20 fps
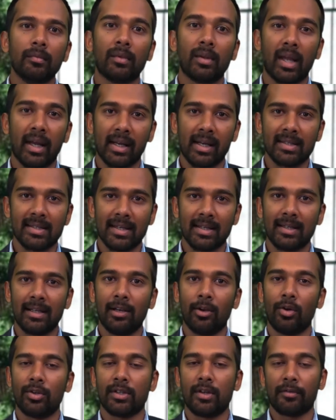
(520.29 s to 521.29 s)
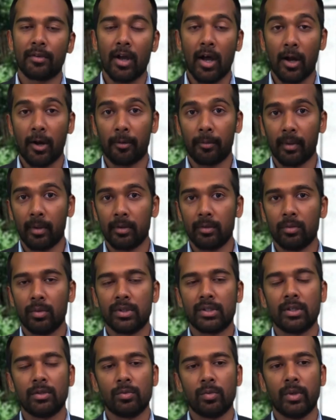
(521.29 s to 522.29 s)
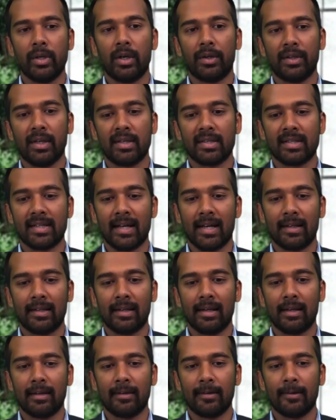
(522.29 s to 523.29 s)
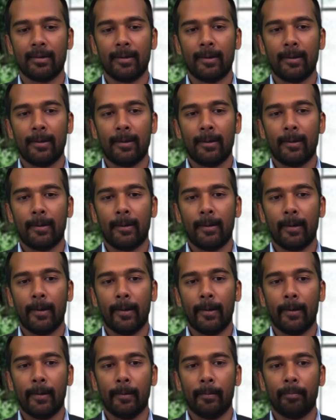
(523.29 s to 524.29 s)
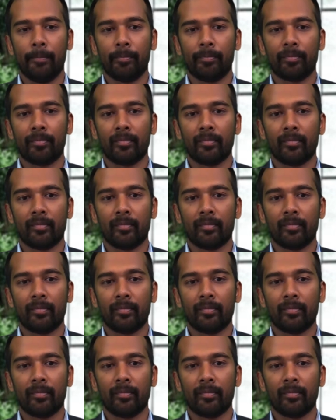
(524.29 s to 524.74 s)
like I said, the laws of karma, which is we understand that um,